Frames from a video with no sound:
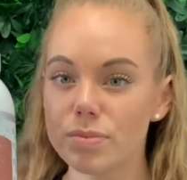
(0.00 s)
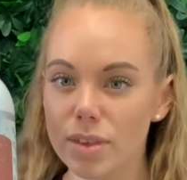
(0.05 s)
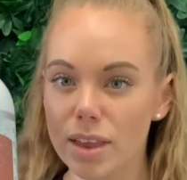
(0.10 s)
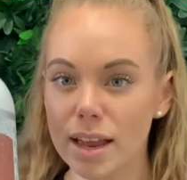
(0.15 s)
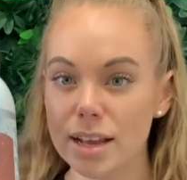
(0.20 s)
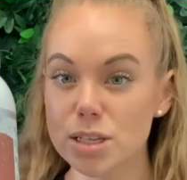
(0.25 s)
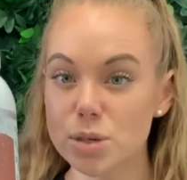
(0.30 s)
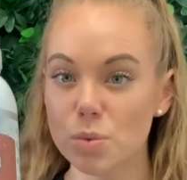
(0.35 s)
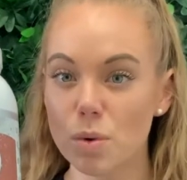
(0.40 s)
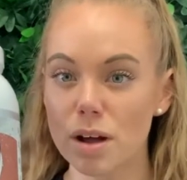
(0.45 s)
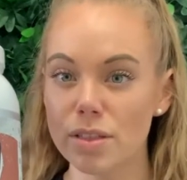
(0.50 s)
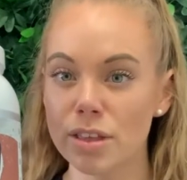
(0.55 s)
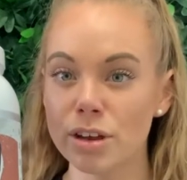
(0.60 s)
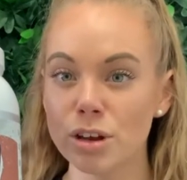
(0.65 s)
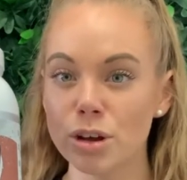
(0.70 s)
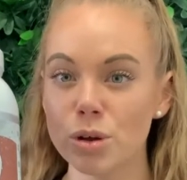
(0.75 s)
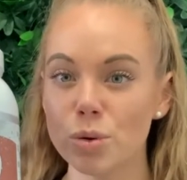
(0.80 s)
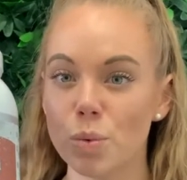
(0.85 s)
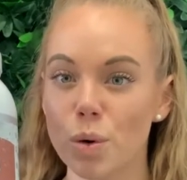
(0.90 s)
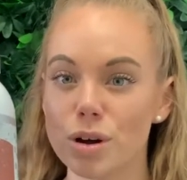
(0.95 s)
it's one
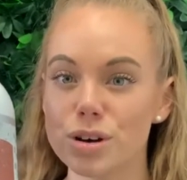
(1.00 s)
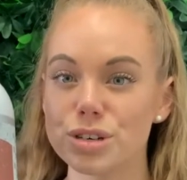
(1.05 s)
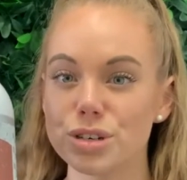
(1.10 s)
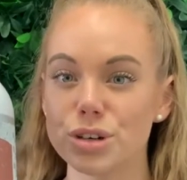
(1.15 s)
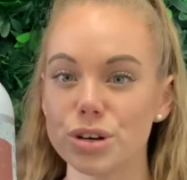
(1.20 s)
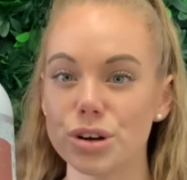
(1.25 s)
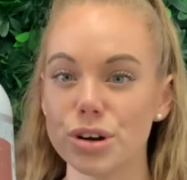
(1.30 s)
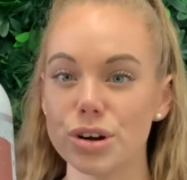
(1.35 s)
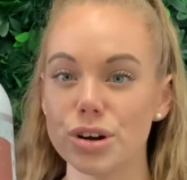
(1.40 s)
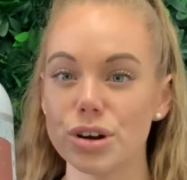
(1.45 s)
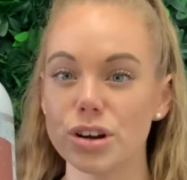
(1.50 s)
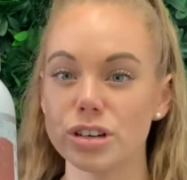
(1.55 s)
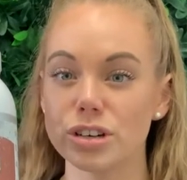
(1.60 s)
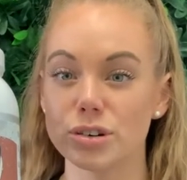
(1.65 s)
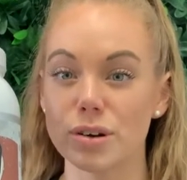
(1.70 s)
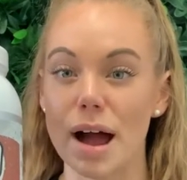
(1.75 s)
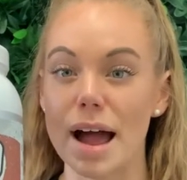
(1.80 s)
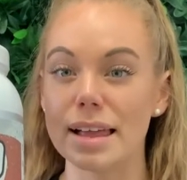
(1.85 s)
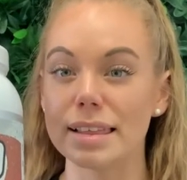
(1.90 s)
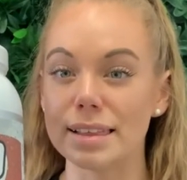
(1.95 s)
that you'd want to
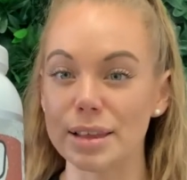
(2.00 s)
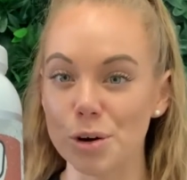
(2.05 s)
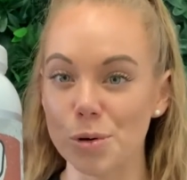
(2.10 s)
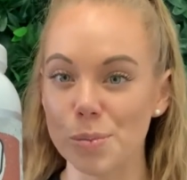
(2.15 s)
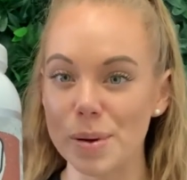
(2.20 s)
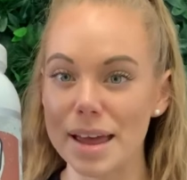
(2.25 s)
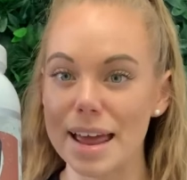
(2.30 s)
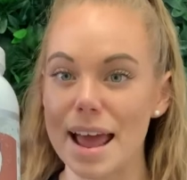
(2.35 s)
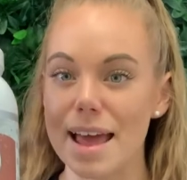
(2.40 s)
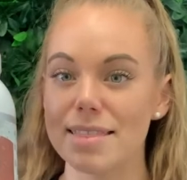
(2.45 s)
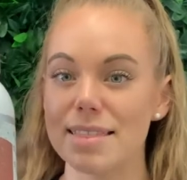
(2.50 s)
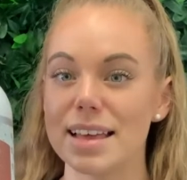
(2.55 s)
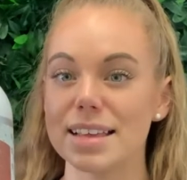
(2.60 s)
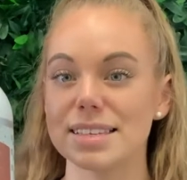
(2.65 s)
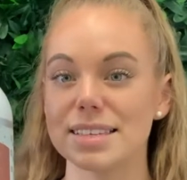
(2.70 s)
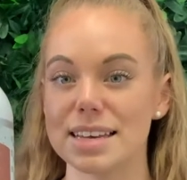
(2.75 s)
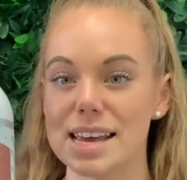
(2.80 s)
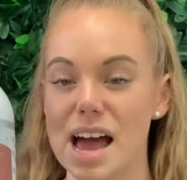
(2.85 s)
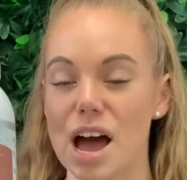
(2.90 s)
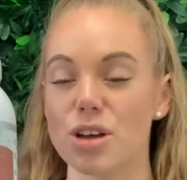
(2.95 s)
try a little bit and
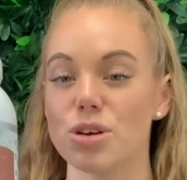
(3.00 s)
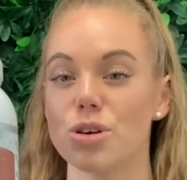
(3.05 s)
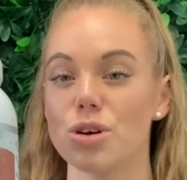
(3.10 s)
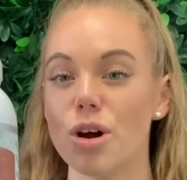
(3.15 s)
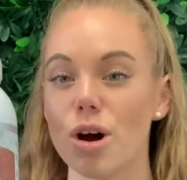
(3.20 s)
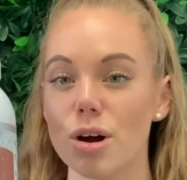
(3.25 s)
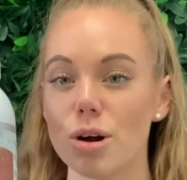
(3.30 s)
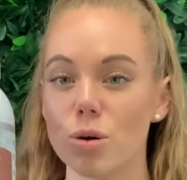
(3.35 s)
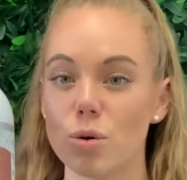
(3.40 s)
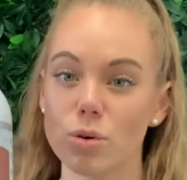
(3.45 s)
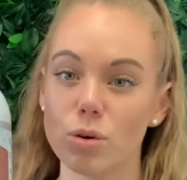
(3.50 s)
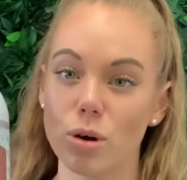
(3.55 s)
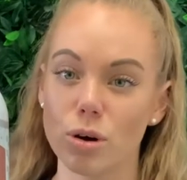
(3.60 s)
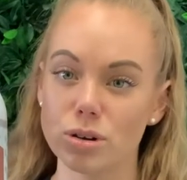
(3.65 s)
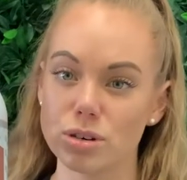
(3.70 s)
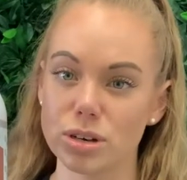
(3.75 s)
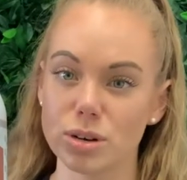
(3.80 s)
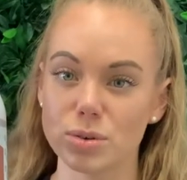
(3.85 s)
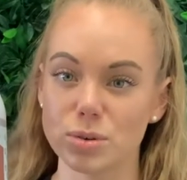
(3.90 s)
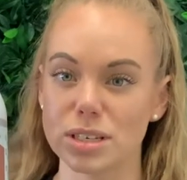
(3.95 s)
then see how you go, or
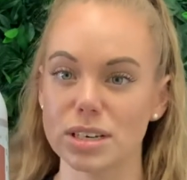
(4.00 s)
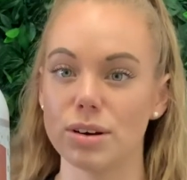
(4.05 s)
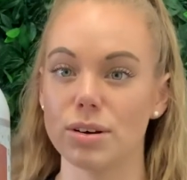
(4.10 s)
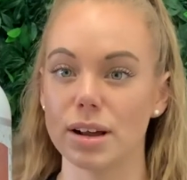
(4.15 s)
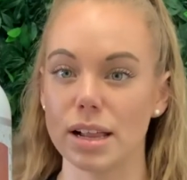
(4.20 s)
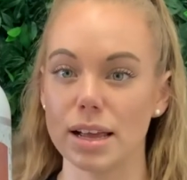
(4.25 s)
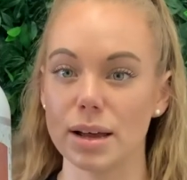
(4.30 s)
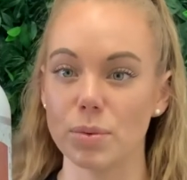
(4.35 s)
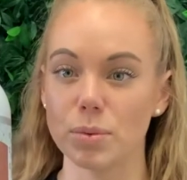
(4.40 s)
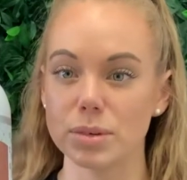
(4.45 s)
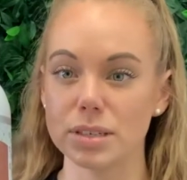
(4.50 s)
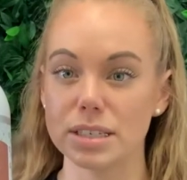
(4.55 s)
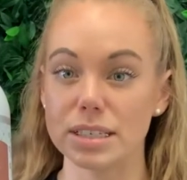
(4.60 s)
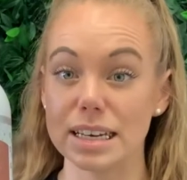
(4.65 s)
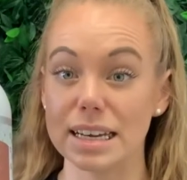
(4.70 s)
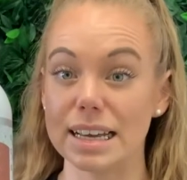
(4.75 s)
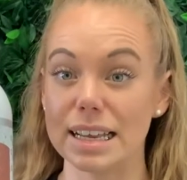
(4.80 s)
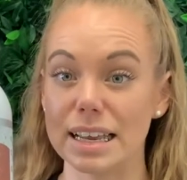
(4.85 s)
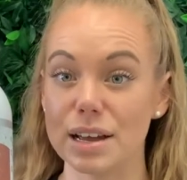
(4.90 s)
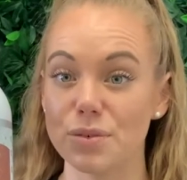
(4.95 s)
not, or steer
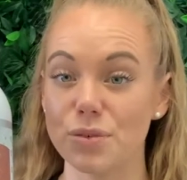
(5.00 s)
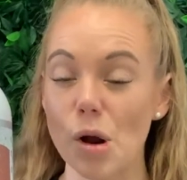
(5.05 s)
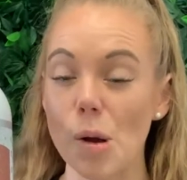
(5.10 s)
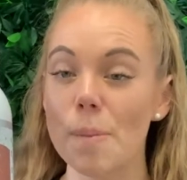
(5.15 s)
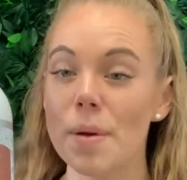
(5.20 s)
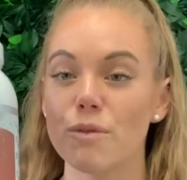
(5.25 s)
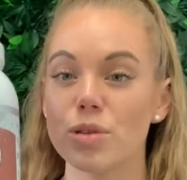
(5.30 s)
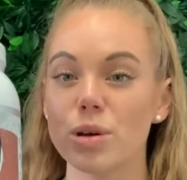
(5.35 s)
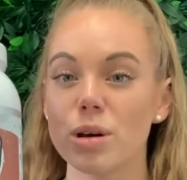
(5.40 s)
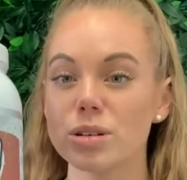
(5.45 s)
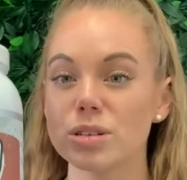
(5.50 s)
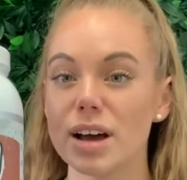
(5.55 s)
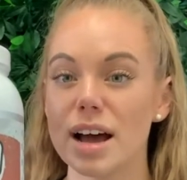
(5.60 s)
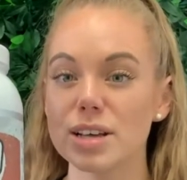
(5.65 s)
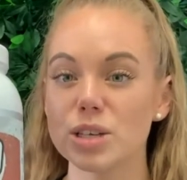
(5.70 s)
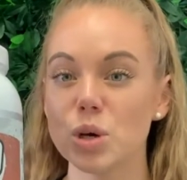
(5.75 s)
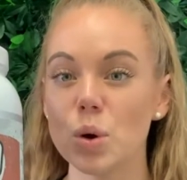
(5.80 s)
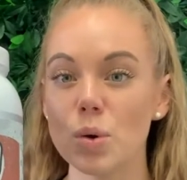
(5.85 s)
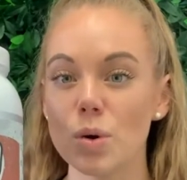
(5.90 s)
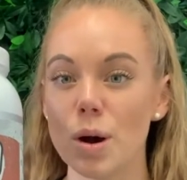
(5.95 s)
clear from. For those
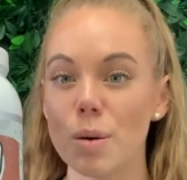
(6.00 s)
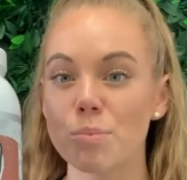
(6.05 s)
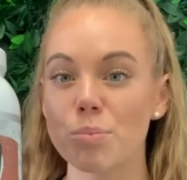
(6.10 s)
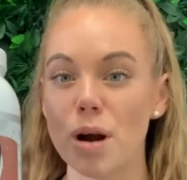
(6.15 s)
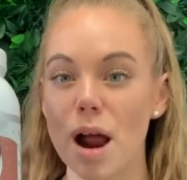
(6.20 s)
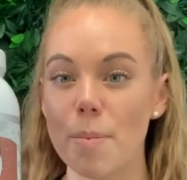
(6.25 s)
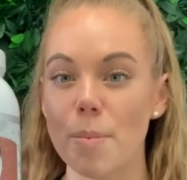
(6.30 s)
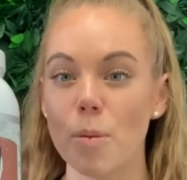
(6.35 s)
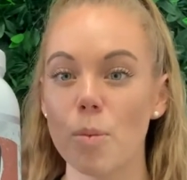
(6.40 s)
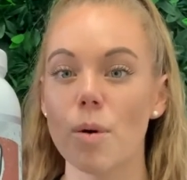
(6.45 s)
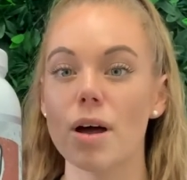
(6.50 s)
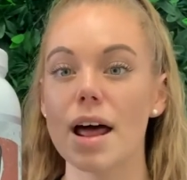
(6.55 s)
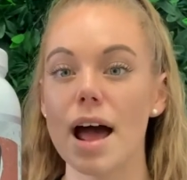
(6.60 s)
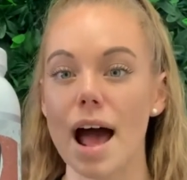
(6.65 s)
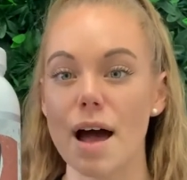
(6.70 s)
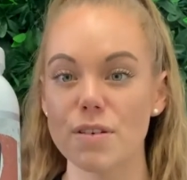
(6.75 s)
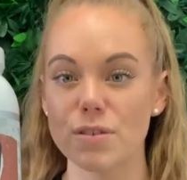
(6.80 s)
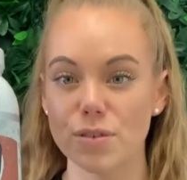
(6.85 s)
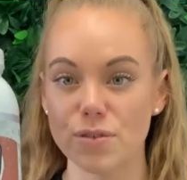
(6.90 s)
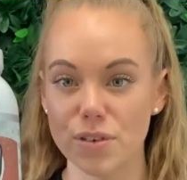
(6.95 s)
guys who are on prep and want to have a